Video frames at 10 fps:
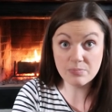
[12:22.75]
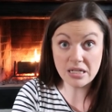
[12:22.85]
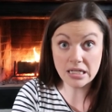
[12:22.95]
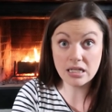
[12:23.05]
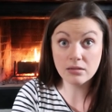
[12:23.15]

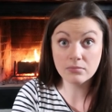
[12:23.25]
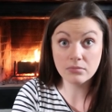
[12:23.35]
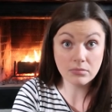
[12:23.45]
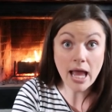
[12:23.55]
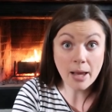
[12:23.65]
be
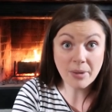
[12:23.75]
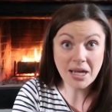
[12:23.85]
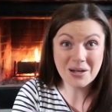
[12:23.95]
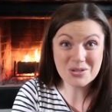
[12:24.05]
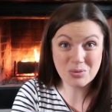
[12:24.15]
at my
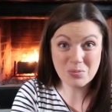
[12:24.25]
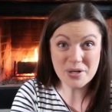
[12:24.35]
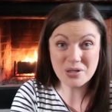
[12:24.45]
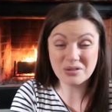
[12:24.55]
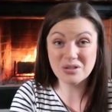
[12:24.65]
house with
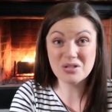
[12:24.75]
my daughter.